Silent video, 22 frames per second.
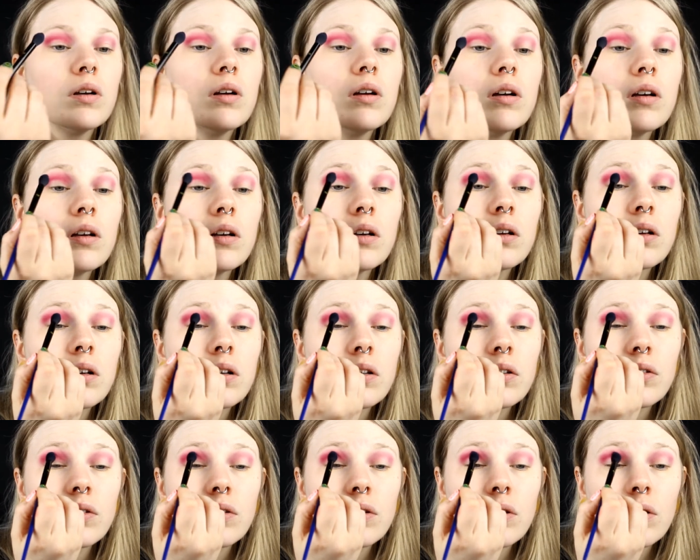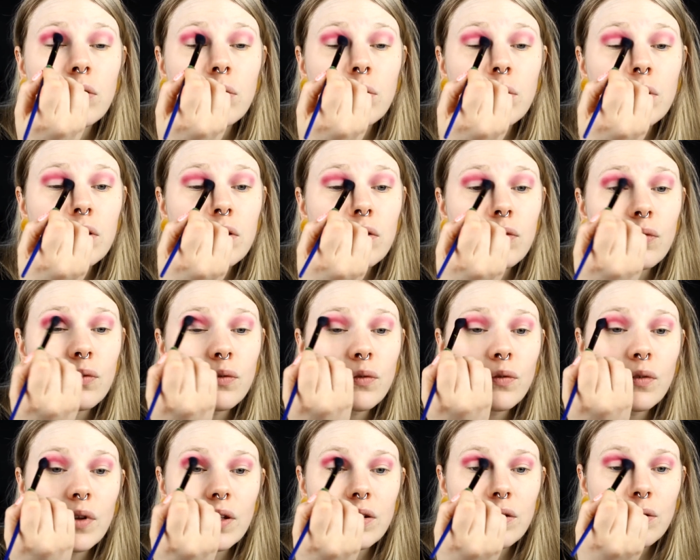uh, so it's
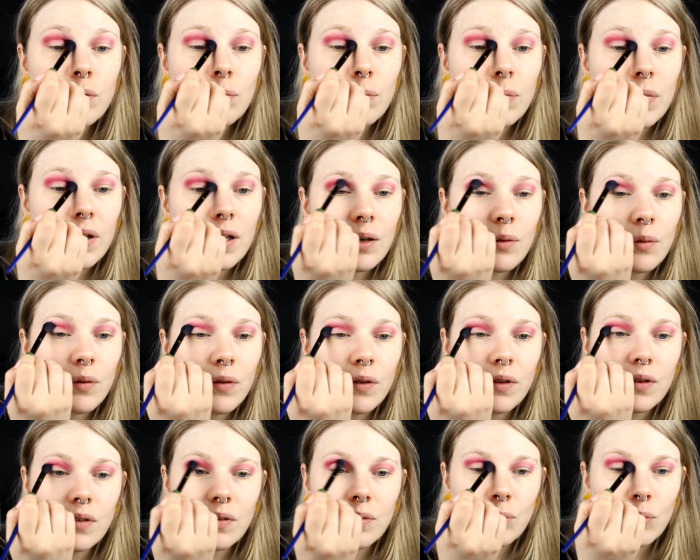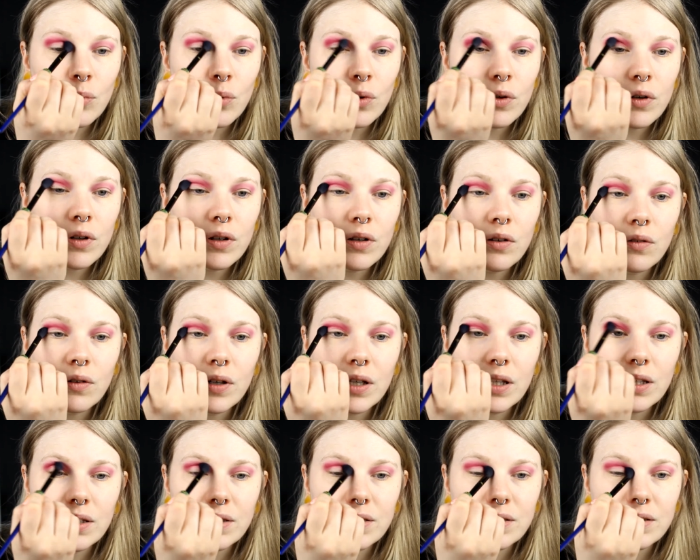fun to play with this more and
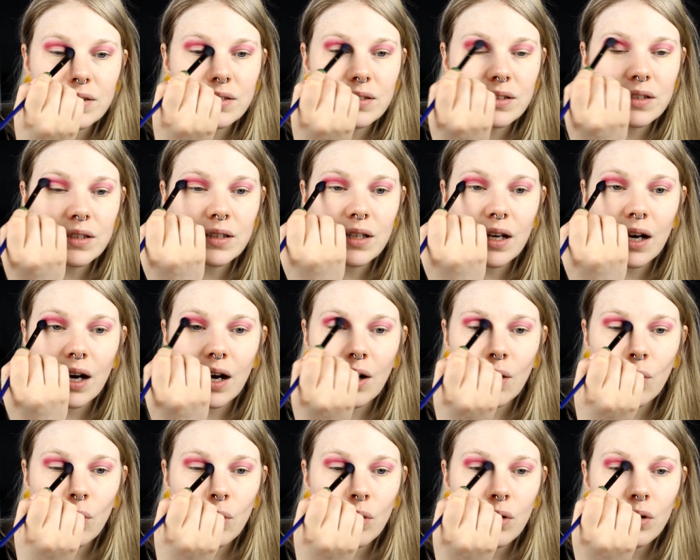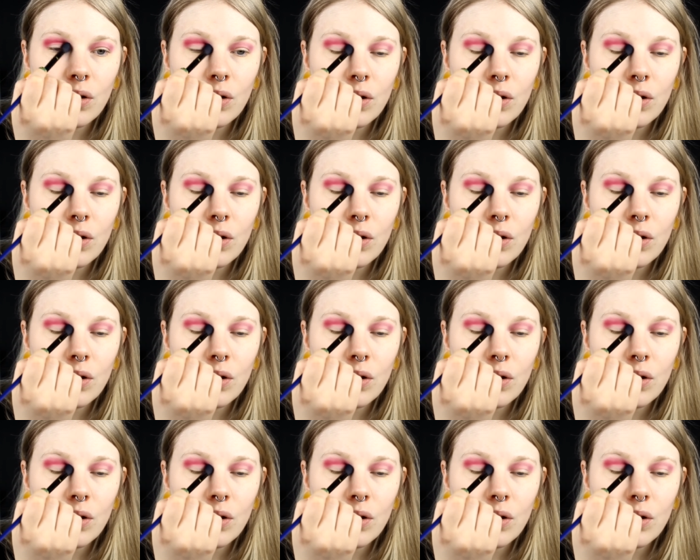really see how